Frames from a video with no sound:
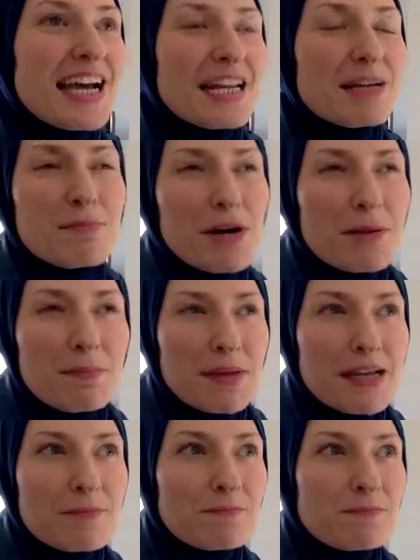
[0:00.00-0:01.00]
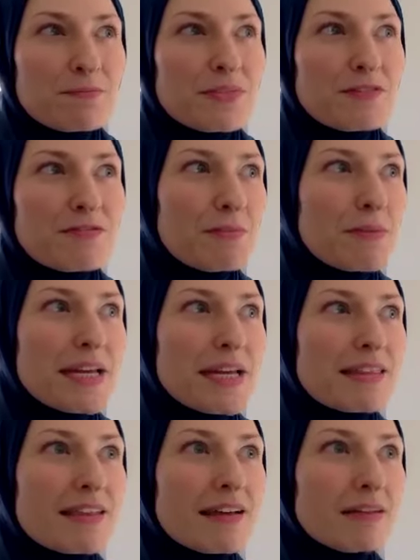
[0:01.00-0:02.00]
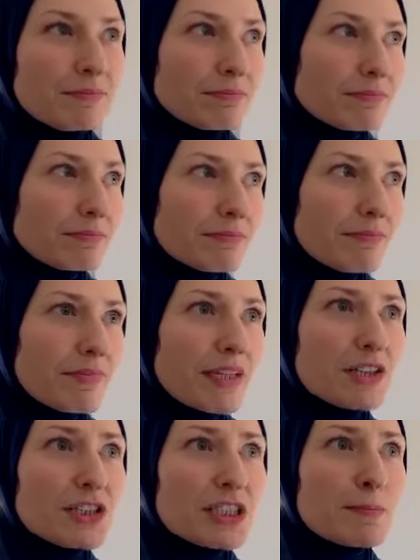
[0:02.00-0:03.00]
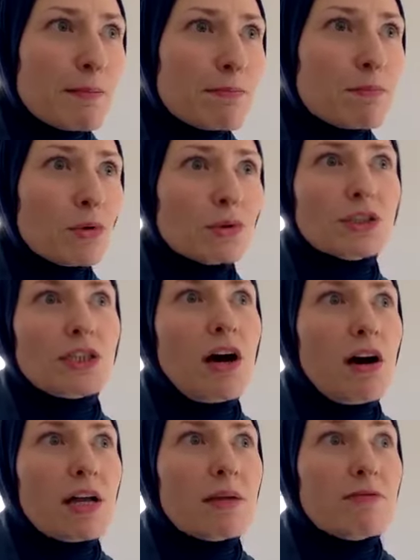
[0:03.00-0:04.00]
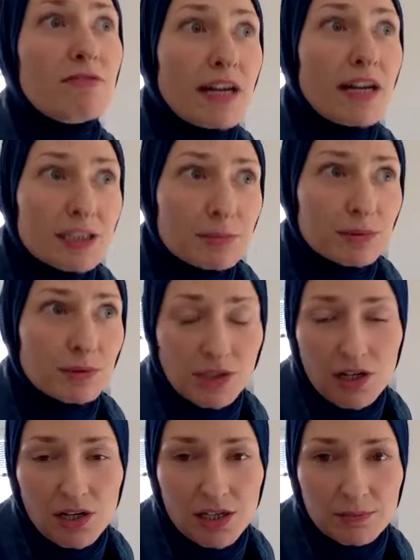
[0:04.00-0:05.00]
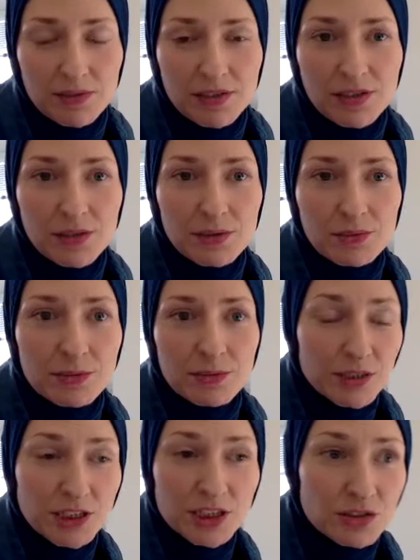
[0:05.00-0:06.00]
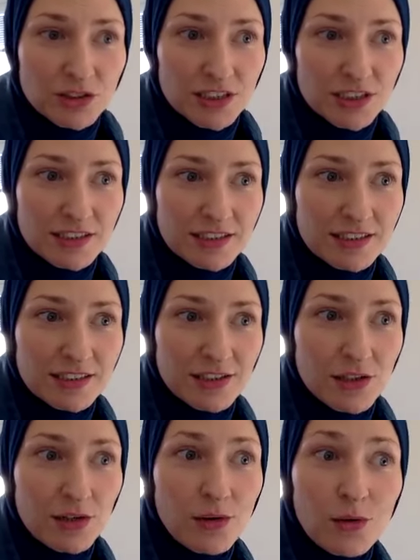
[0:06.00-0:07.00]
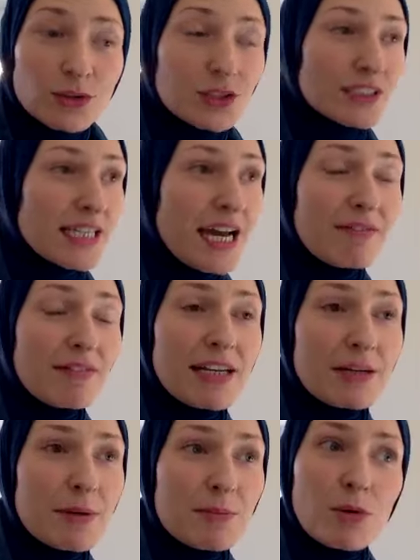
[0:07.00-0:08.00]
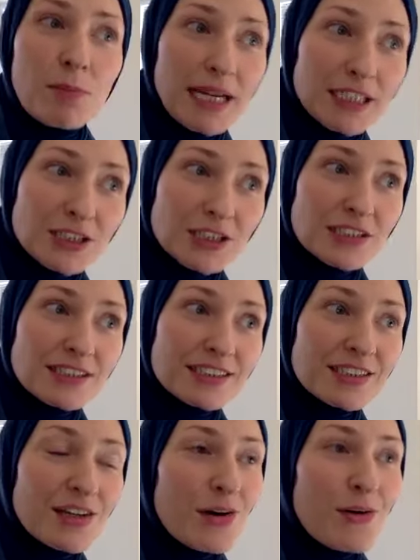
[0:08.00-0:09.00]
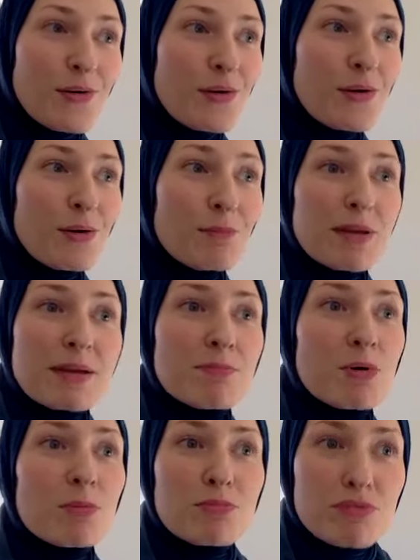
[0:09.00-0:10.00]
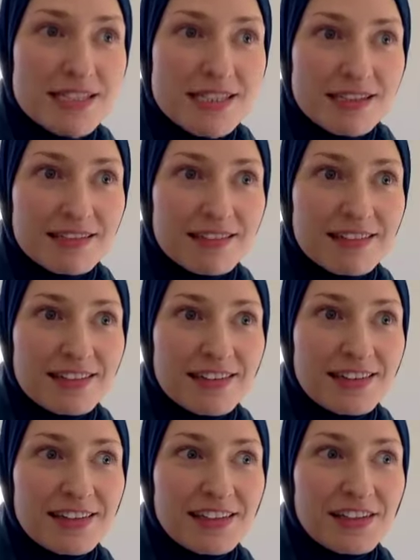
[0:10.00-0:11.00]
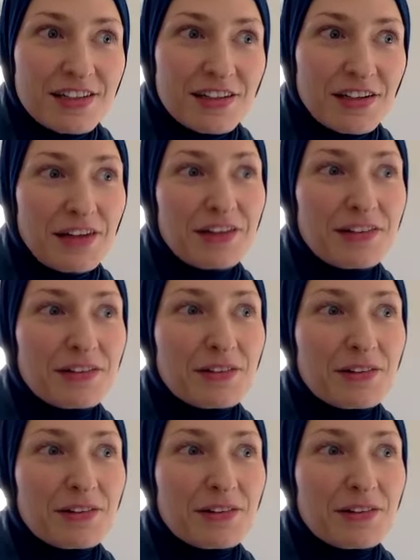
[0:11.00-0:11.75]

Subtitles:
And it might be for me that I just spend more time, valuable time with my children, or just to have a little bit more patience, or be more present, you know?